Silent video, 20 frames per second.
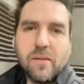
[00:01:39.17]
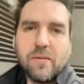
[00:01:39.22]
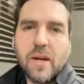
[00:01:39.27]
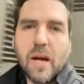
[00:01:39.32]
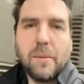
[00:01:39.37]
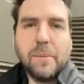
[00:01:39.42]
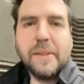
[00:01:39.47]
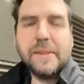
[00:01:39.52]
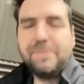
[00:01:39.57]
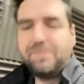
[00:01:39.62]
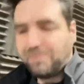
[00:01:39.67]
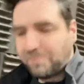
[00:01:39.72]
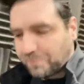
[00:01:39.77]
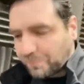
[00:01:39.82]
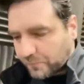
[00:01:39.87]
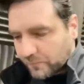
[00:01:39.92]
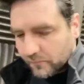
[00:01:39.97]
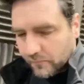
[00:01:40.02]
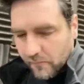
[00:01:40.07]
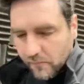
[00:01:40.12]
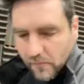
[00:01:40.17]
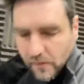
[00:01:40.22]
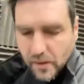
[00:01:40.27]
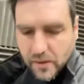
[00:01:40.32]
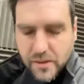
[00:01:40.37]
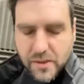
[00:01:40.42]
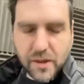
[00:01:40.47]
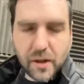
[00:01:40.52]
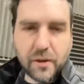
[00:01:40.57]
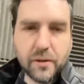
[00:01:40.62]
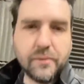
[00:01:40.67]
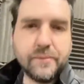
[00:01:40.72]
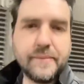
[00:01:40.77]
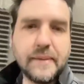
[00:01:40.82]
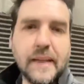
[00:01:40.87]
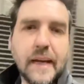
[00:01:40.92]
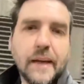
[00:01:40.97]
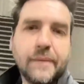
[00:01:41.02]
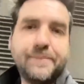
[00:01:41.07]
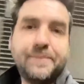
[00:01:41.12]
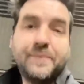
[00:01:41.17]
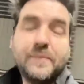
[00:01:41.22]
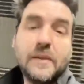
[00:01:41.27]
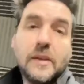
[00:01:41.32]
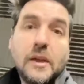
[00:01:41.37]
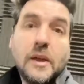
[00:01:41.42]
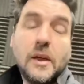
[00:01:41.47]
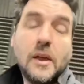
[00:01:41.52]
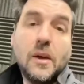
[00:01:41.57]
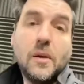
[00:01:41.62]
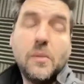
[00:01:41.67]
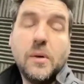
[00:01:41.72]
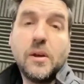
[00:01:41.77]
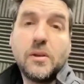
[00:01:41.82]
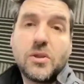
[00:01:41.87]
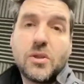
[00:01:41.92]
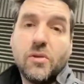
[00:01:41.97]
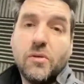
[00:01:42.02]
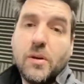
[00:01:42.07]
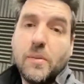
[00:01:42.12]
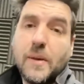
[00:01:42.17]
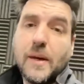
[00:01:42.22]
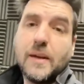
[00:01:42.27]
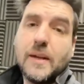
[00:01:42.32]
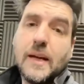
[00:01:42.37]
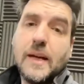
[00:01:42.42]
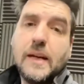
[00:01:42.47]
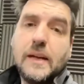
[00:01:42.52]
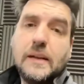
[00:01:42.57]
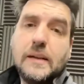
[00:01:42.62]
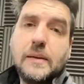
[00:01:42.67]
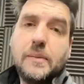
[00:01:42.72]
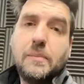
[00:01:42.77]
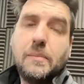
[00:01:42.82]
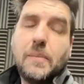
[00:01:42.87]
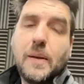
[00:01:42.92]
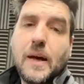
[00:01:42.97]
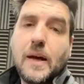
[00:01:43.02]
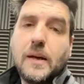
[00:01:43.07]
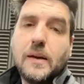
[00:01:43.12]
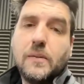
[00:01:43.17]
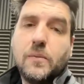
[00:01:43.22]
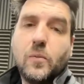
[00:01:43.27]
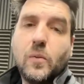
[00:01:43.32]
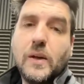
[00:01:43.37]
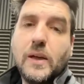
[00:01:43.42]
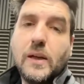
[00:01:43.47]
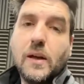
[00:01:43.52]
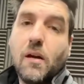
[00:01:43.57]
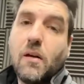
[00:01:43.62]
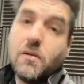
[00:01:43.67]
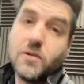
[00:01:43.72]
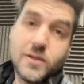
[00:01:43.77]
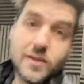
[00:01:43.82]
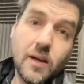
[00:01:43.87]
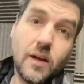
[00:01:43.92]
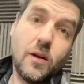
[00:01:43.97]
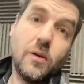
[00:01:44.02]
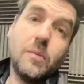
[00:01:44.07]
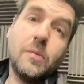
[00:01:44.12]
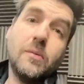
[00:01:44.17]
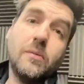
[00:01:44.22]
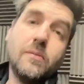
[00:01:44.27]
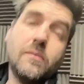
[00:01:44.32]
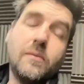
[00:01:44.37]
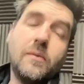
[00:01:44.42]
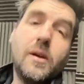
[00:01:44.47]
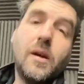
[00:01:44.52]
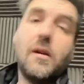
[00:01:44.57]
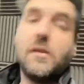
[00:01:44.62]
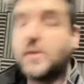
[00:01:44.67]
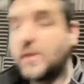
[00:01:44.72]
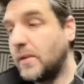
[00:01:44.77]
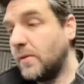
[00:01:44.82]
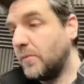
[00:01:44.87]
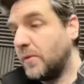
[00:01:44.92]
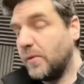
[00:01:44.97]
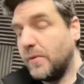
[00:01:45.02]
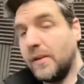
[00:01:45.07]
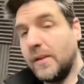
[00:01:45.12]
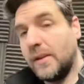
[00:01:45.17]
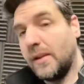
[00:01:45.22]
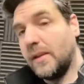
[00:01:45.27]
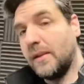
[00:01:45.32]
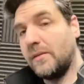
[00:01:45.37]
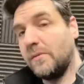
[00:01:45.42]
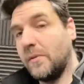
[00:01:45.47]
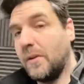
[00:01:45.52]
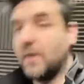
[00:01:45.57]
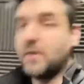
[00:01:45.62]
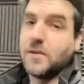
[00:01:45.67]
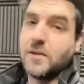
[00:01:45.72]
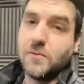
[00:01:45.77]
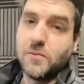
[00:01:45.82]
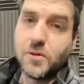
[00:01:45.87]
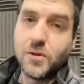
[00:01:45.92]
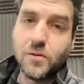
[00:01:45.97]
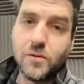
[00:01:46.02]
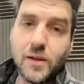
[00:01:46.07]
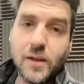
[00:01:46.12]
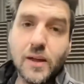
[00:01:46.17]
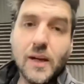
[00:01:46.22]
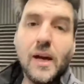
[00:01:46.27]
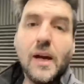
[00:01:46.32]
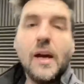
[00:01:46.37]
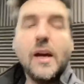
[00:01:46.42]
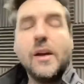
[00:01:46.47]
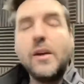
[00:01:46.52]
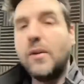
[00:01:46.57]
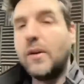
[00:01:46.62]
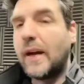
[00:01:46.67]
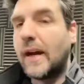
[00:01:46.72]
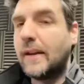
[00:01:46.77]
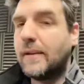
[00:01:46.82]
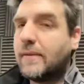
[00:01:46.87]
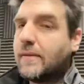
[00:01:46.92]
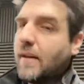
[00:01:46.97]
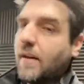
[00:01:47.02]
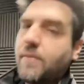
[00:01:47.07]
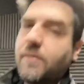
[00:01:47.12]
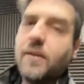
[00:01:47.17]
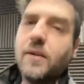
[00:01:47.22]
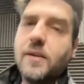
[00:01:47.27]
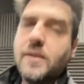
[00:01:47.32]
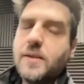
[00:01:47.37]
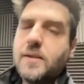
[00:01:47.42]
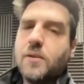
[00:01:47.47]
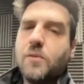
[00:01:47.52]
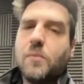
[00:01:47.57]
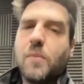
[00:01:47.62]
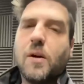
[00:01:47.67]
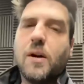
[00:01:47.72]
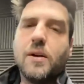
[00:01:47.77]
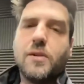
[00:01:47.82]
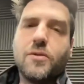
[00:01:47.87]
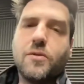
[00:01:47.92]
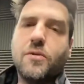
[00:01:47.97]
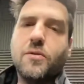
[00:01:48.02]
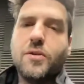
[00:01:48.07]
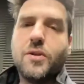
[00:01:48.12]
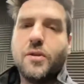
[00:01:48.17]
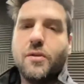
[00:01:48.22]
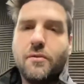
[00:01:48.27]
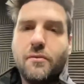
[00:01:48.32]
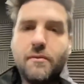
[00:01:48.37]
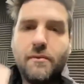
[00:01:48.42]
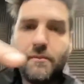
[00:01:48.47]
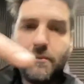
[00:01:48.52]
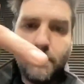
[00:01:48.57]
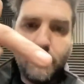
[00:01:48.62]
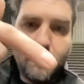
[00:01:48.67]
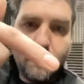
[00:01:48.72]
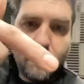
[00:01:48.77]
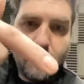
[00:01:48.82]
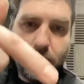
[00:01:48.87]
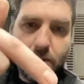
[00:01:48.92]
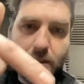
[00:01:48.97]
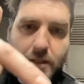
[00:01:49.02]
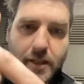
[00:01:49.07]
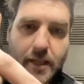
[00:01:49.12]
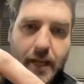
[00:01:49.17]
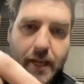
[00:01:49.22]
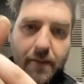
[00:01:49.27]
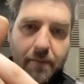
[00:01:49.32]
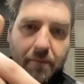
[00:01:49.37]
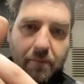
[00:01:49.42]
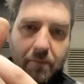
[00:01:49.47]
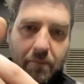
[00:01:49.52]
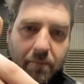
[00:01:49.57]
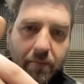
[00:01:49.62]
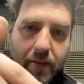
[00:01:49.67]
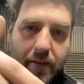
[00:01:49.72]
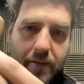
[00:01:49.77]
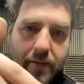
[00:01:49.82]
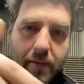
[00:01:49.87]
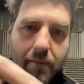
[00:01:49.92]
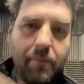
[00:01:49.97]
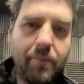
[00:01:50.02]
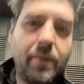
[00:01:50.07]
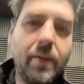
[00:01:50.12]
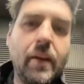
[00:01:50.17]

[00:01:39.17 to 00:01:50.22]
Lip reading: come in, so yeah, we are sorry about that, but we are still open, we are still doing things, we are still tuning. You can definitely still buy a True Tune just there, that's it.